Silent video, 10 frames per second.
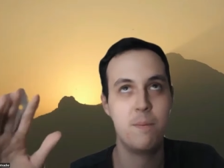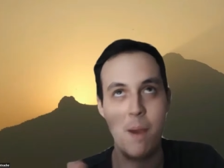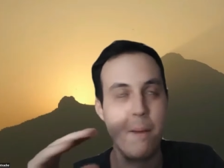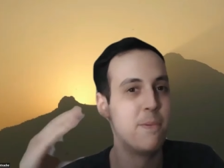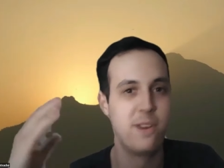
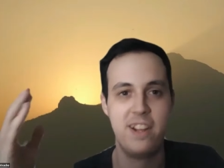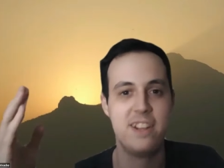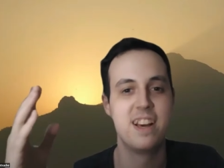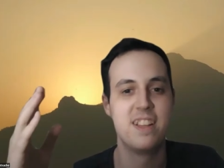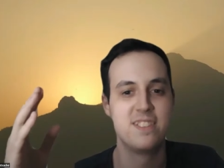
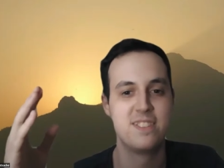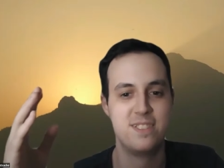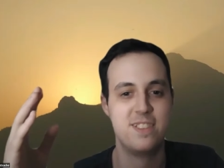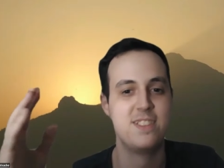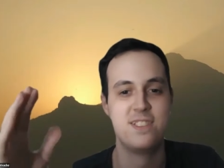remembering that
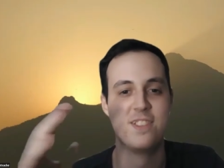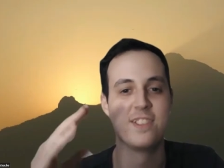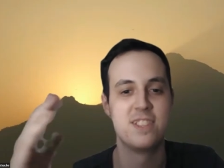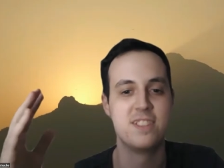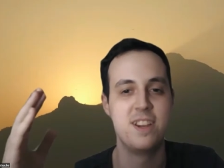this is
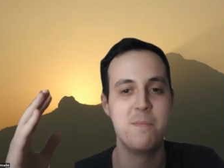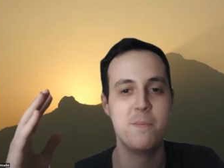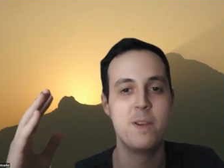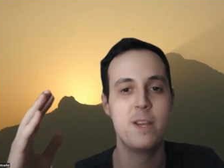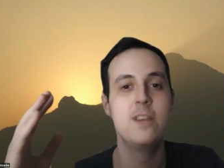just a
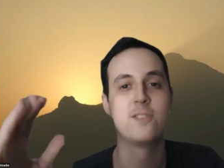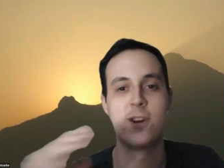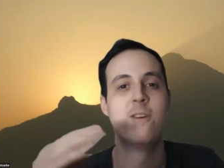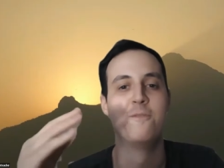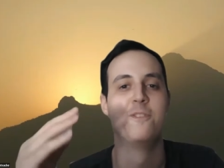dream is
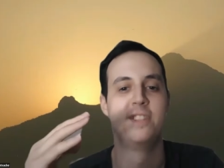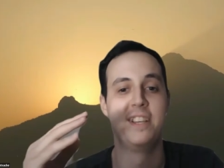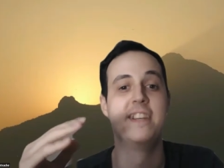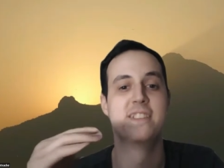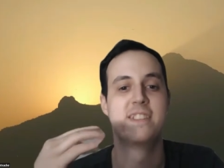
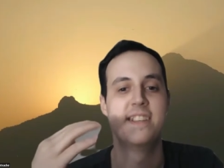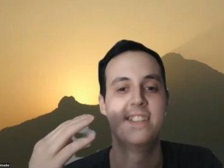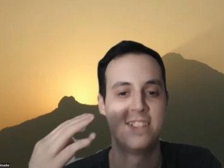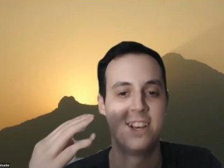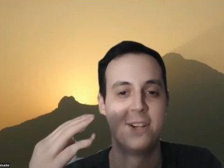comforting,
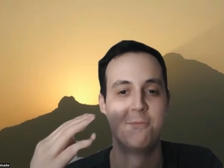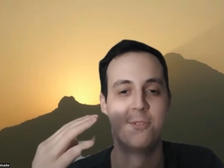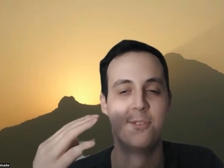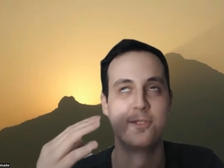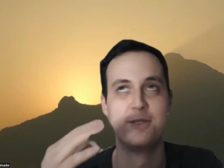is
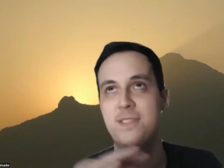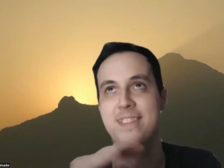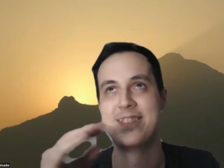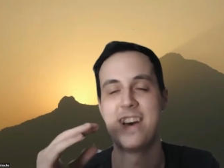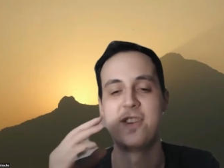helpful to
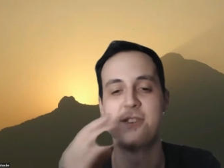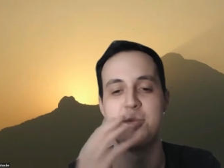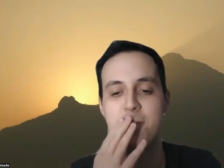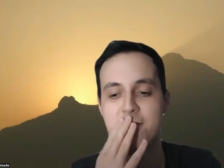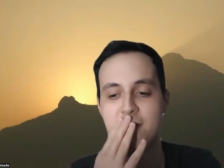
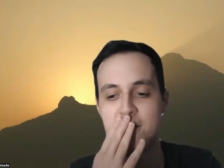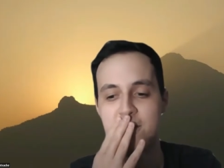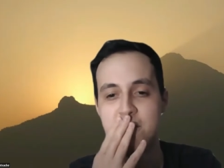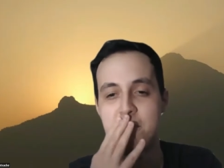detach myself.